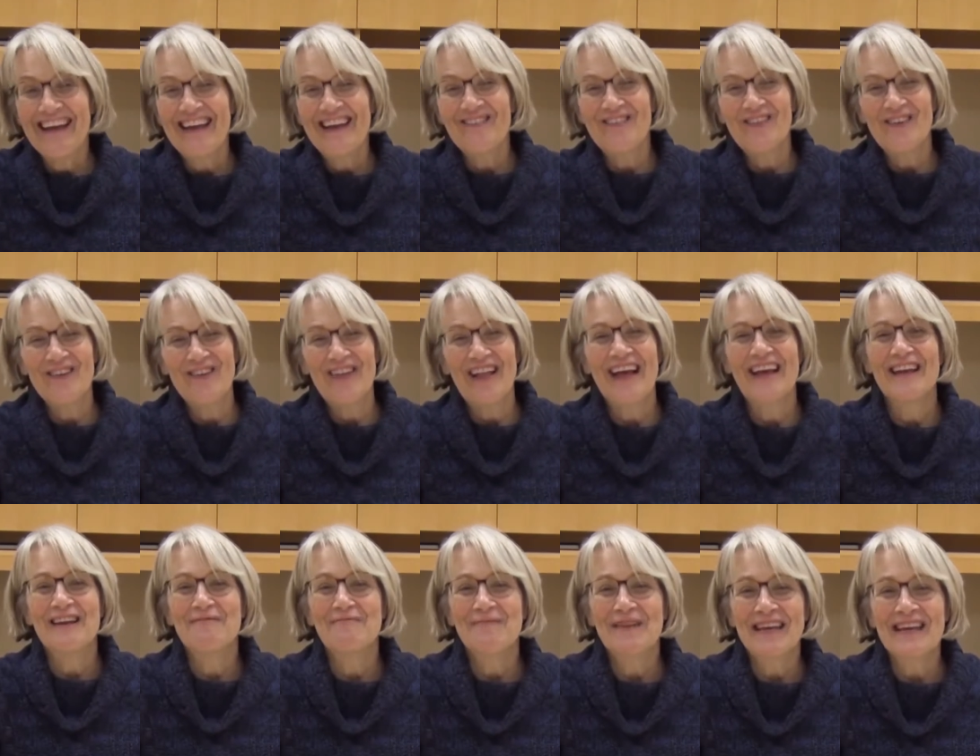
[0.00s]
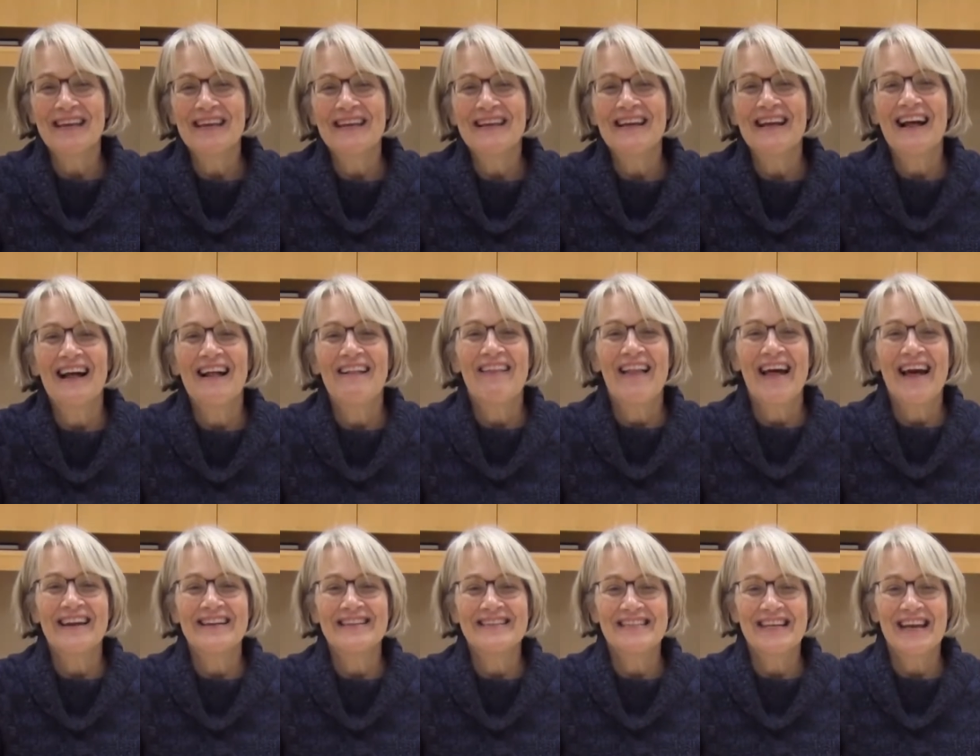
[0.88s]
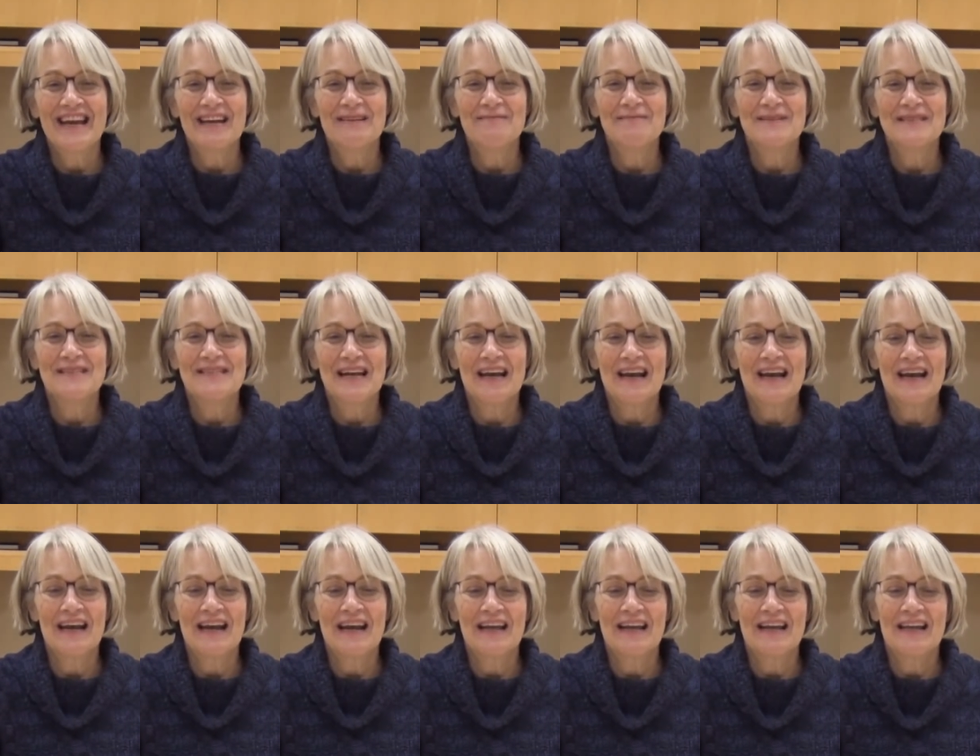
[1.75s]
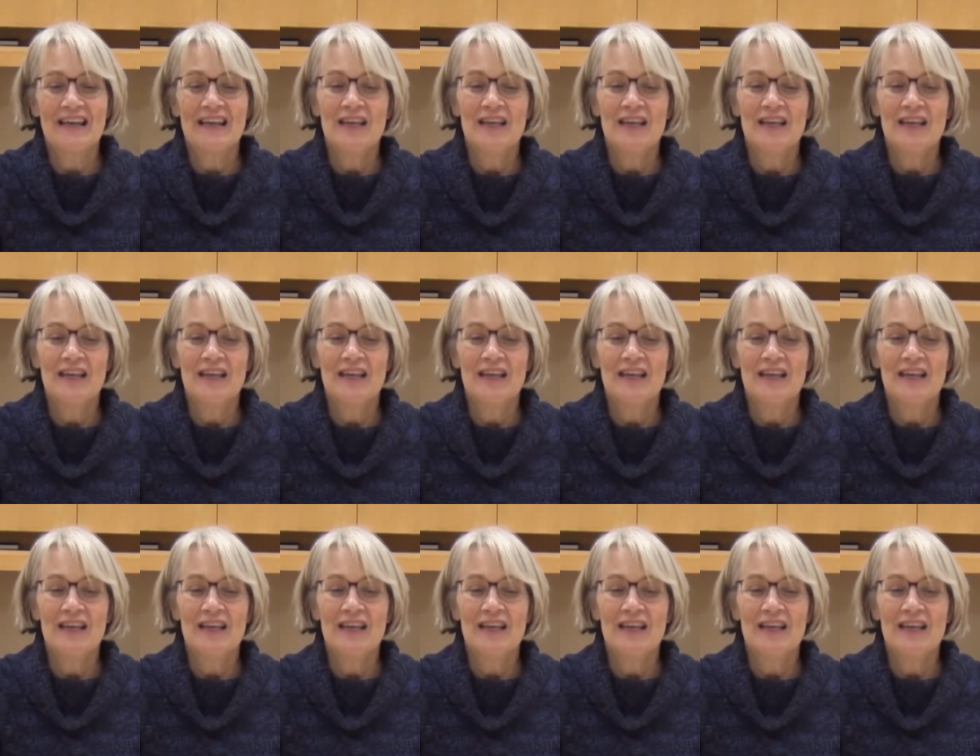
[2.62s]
If you're like me, a lot of times uh,